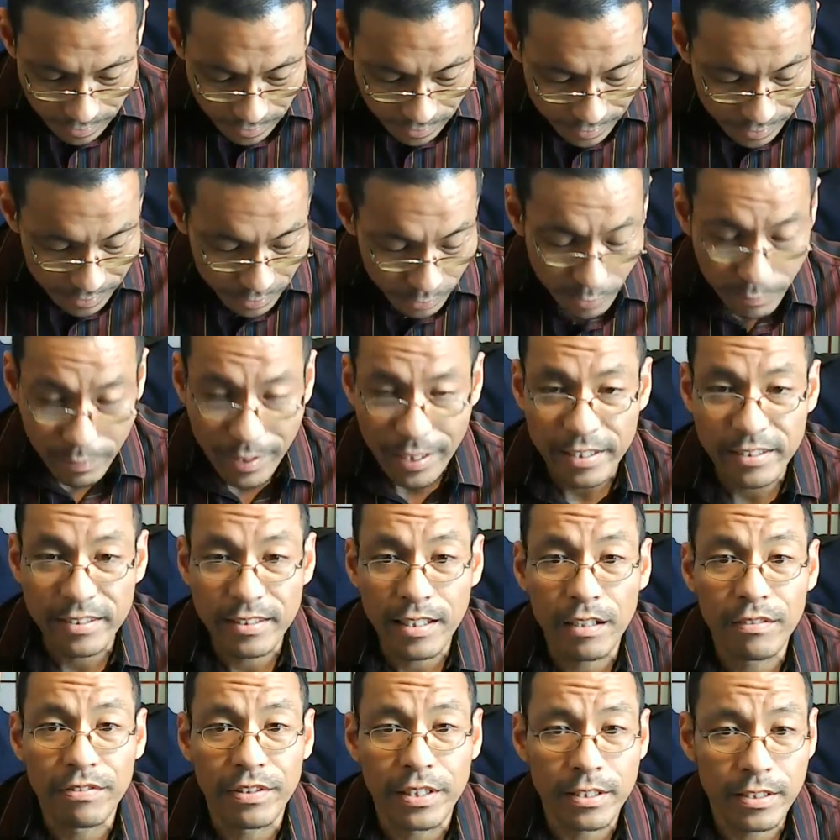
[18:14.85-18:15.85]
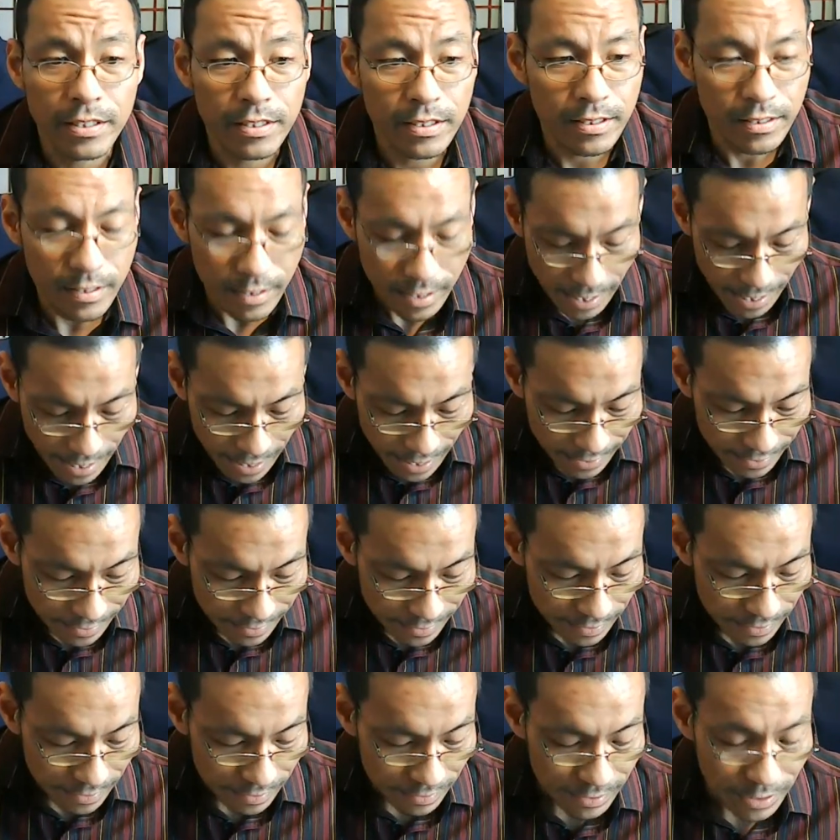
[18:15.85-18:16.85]
you were being selfish,
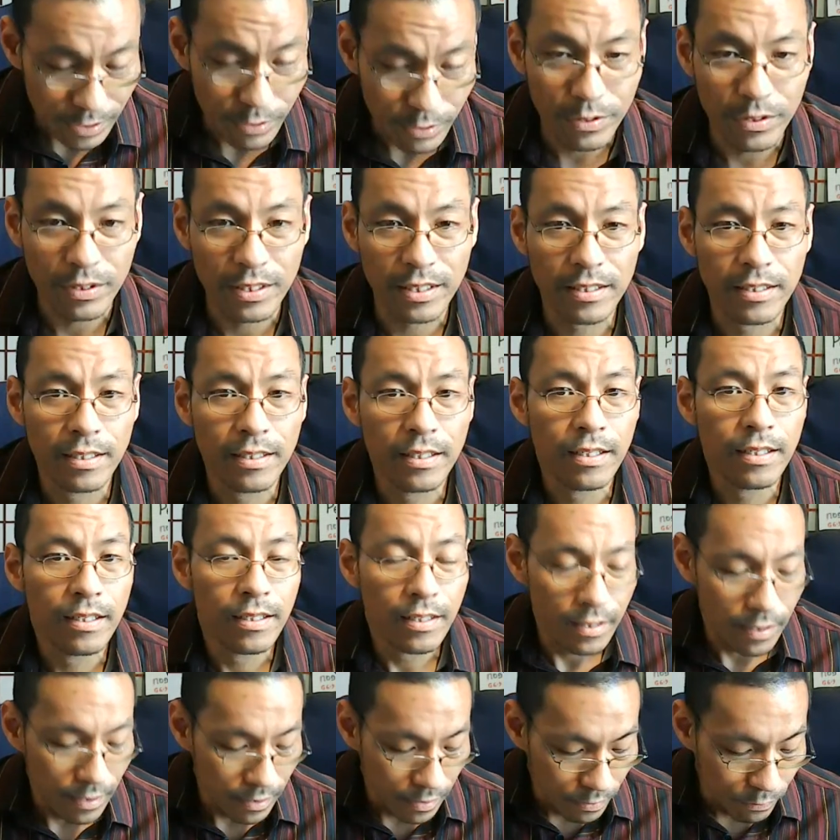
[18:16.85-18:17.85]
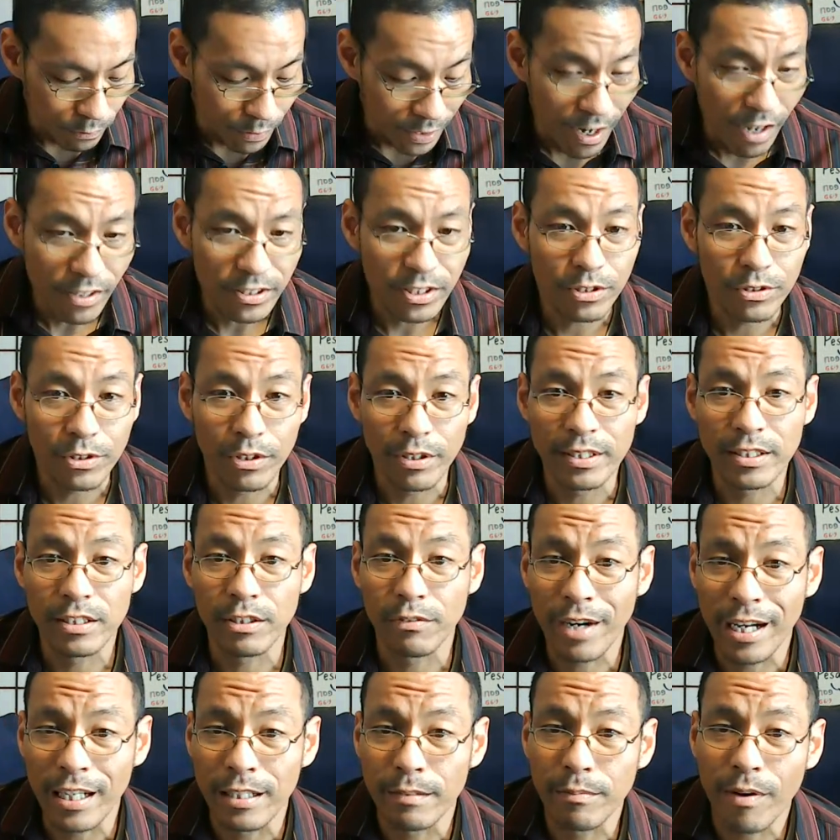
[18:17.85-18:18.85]
and you were also going to
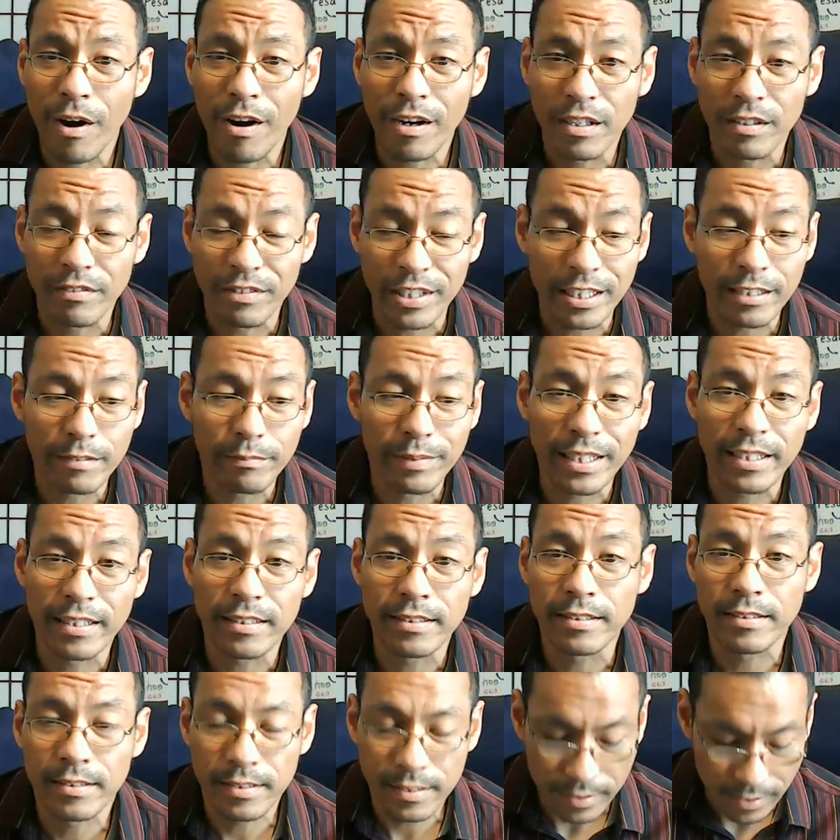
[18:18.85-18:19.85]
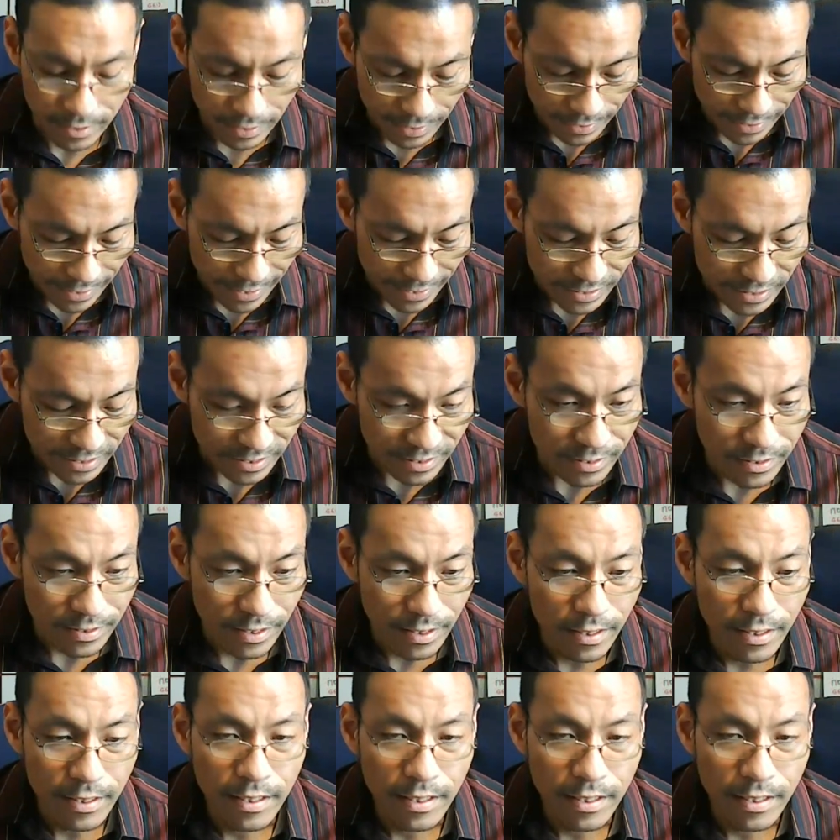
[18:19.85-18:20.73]
write part of it because it's